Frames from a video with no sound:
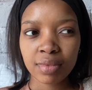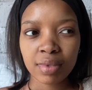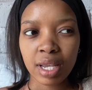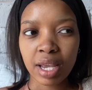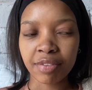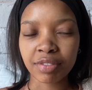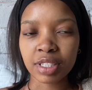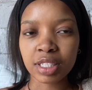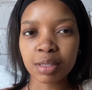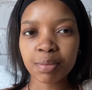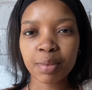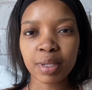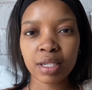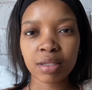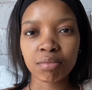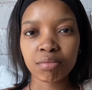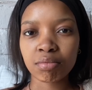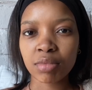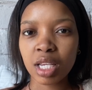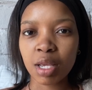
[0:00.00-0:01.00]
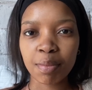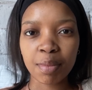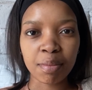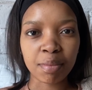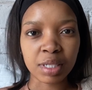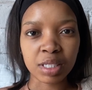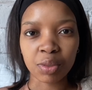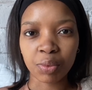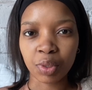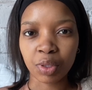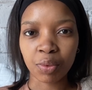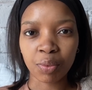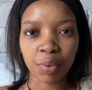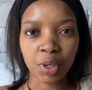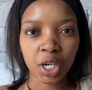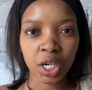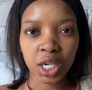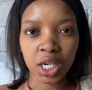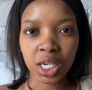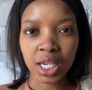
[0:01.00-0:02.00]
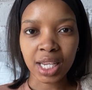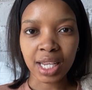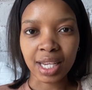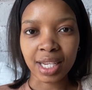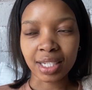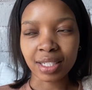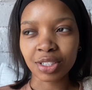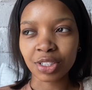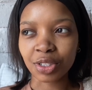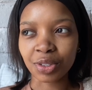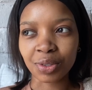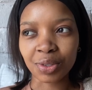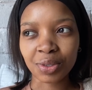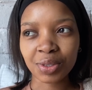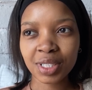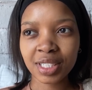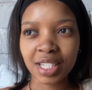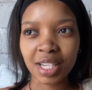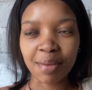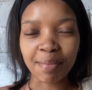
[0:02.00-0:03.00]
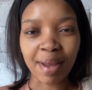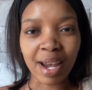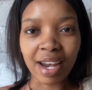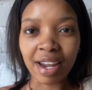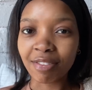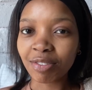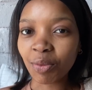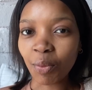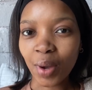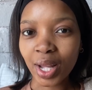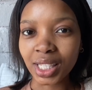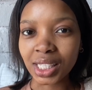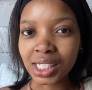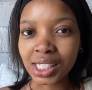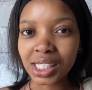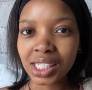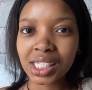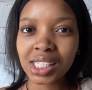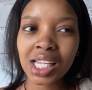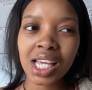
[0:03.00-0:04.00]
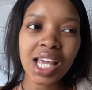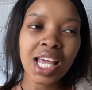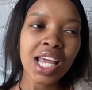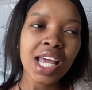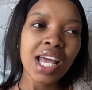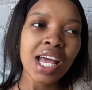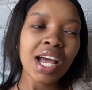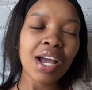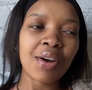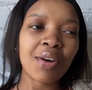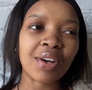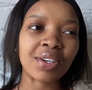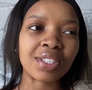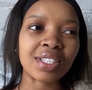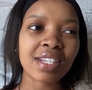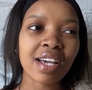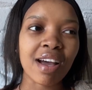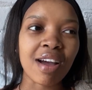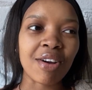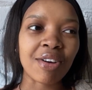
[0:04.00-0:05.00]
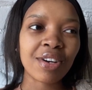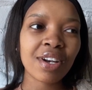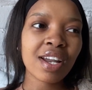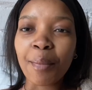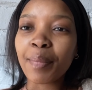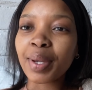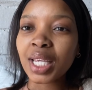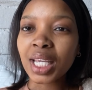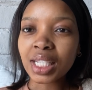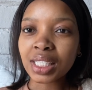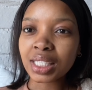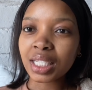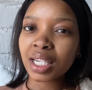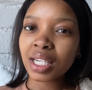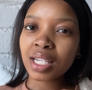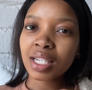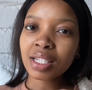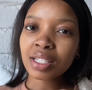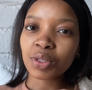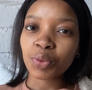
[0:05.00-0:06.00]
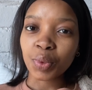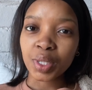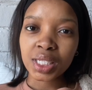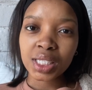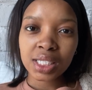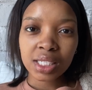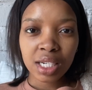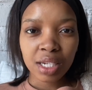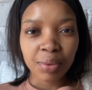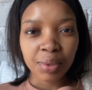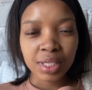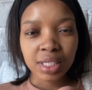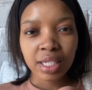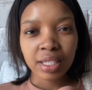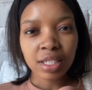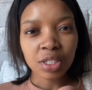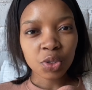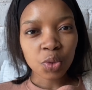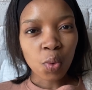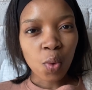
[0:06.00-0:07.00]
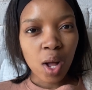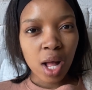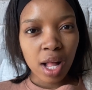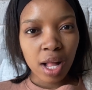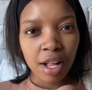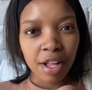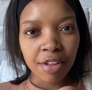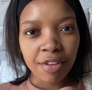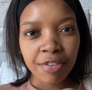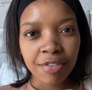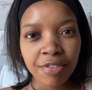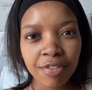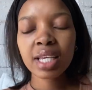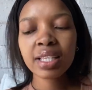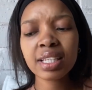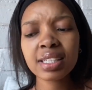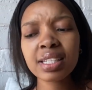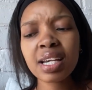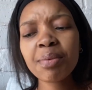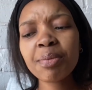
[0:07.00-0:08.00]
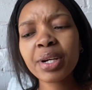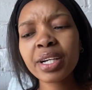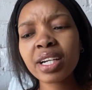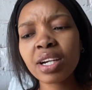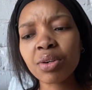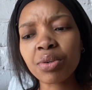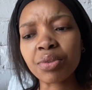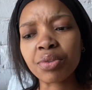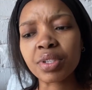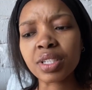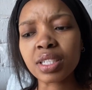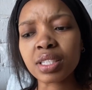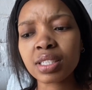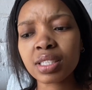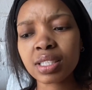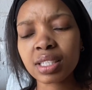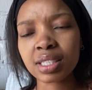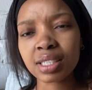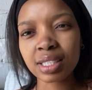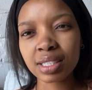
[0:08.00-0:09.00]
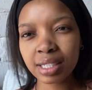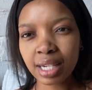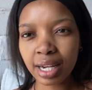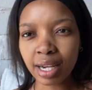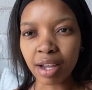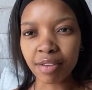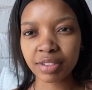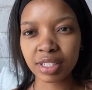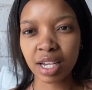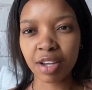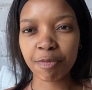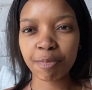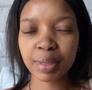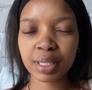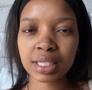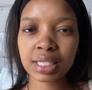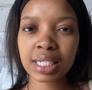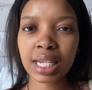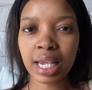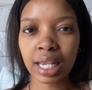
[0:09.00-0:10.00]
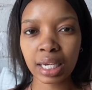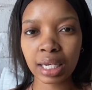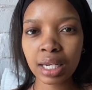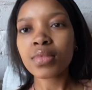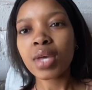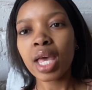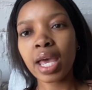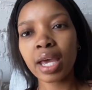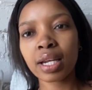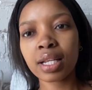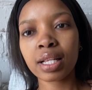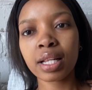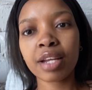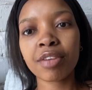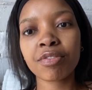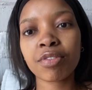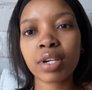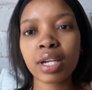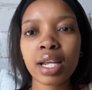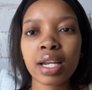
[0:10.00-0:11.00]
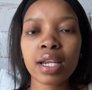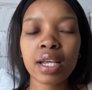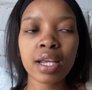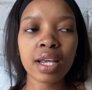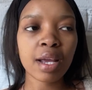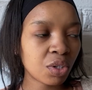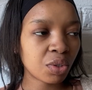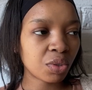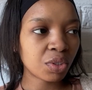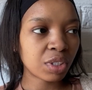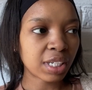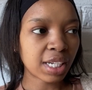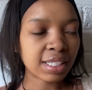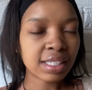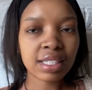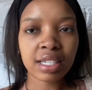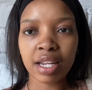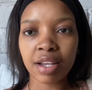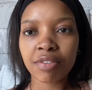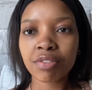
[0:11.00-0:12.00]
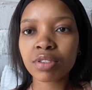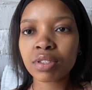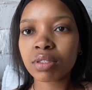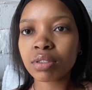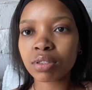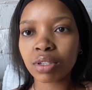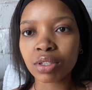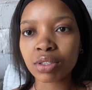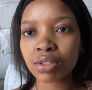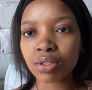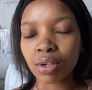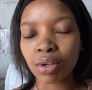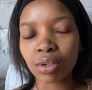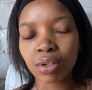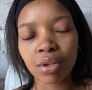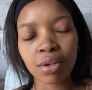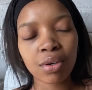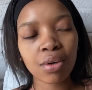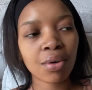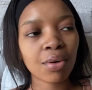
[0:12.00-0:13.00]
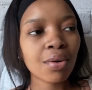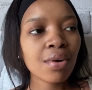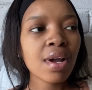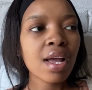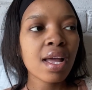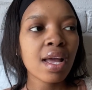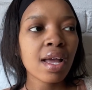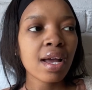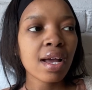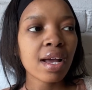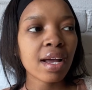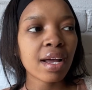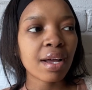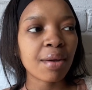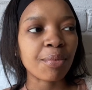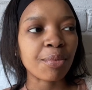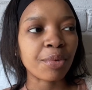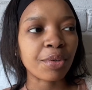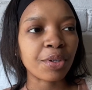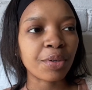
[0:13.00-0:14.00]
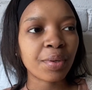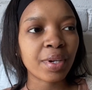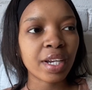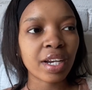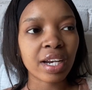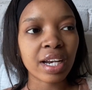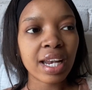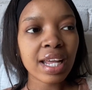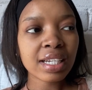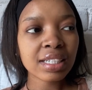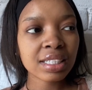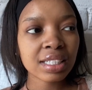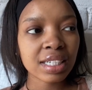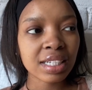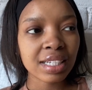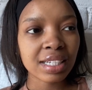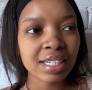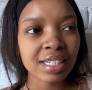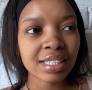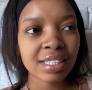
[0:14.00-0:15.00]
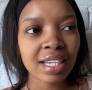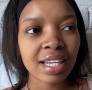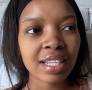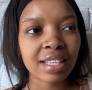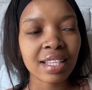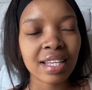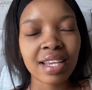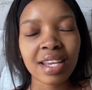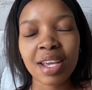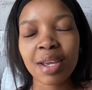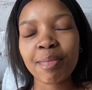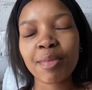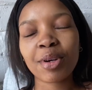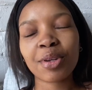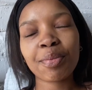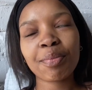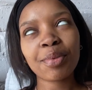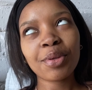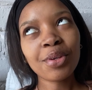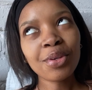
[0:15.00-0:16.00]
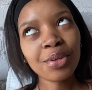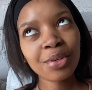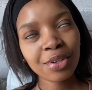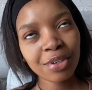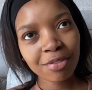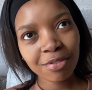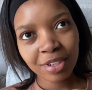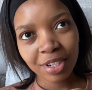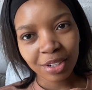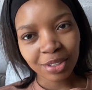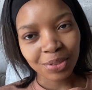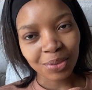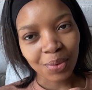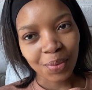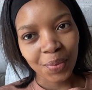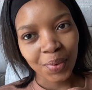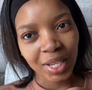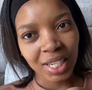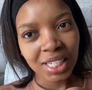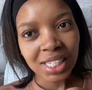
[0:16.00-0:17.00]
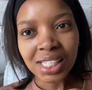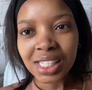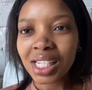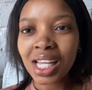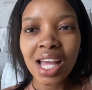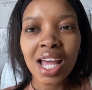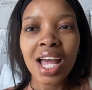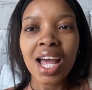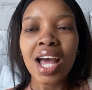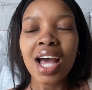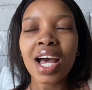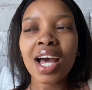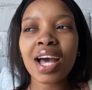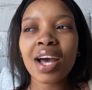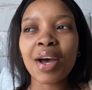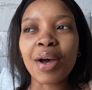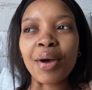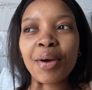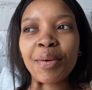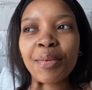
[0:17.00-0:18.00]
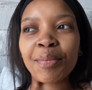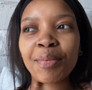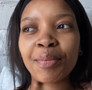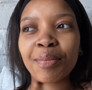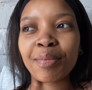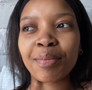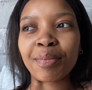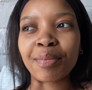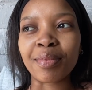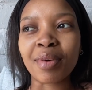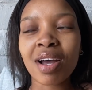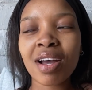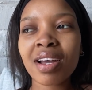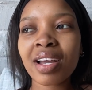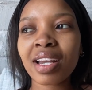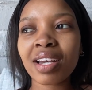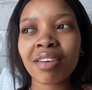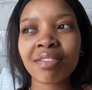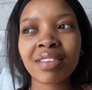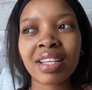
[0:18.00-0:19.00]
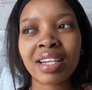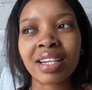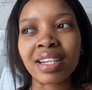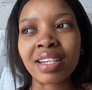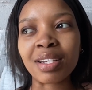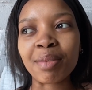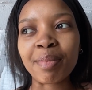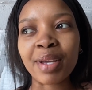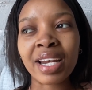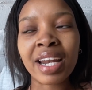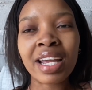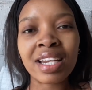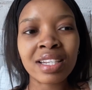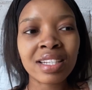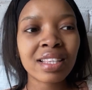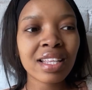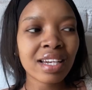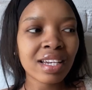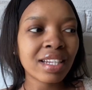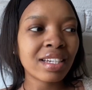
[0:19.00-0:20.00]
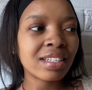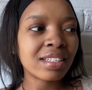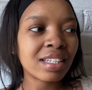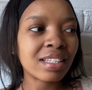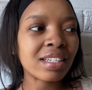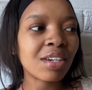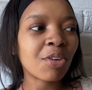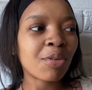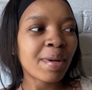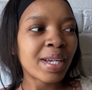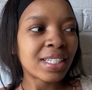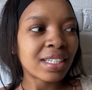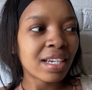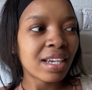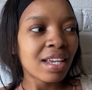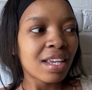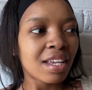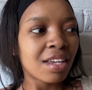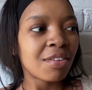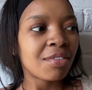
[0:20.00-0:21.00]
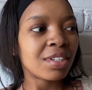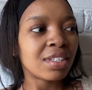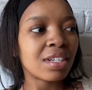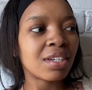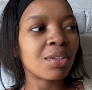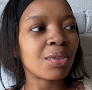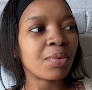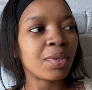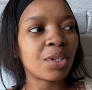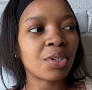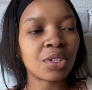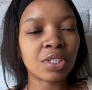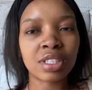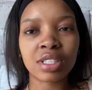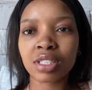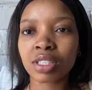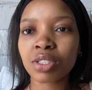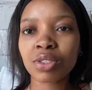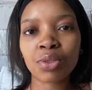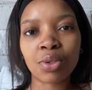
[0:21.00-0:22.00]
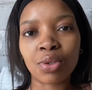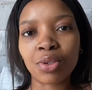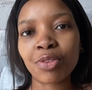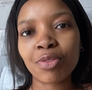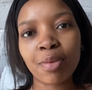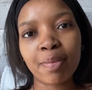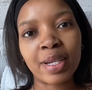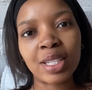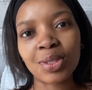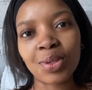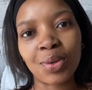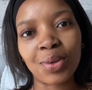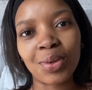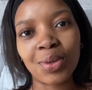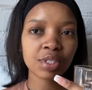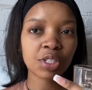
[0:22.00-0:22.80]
I've just been keeping busy with work and, you know, seeing my loved ones around town. But yeah, today is Wednesday the 12th. The time right now reads, it's just like after 10:30. I had a client for 9 a.m. who just left not so long ago. We're doing her lashes and they came out beautifully as always. I love that lady, man. I need that lady sitting on my chair every single week because she's just so good for my soul.